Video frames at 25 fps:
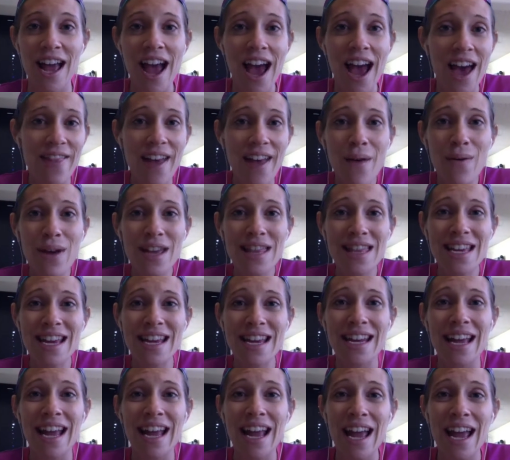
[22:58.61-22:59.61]
And that way
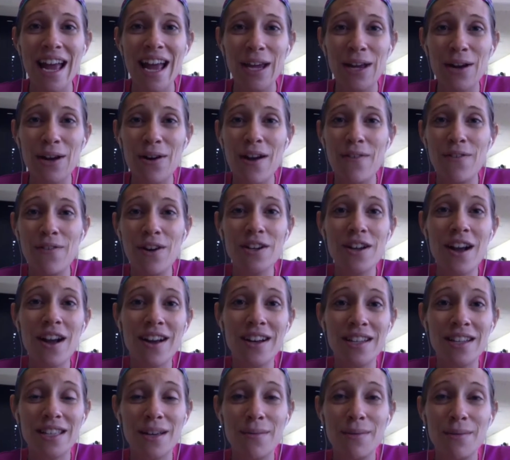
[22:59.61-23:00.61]
then, if you're
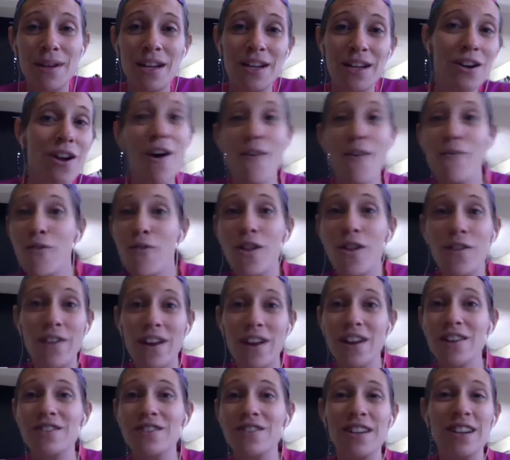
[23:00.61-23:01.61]
talking to somebody and you're all full of
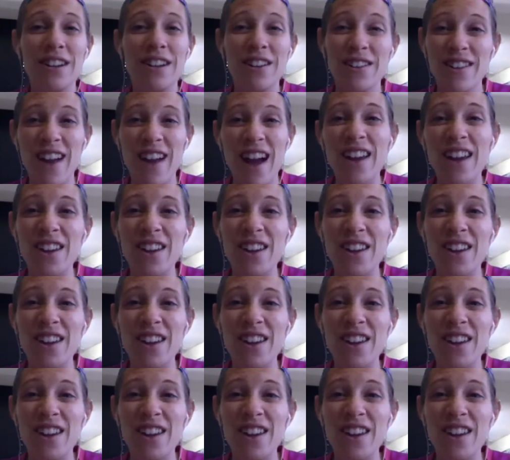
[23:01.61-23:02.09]
energy and you're not